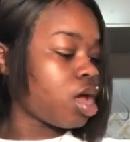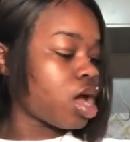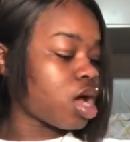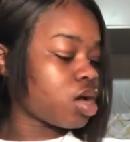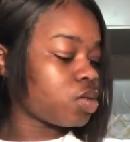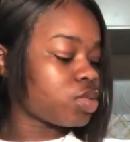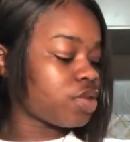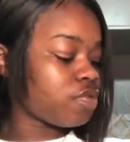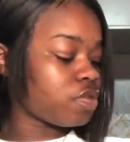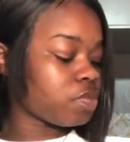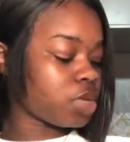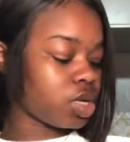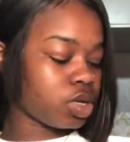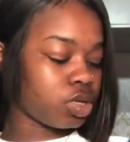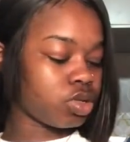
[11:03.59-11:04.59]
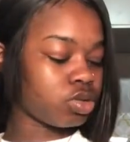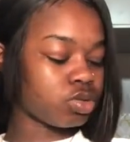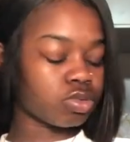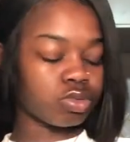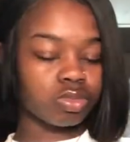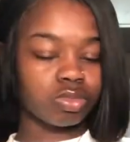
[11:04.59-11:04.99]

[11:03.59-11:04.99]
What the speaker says: I hope they fit me good too.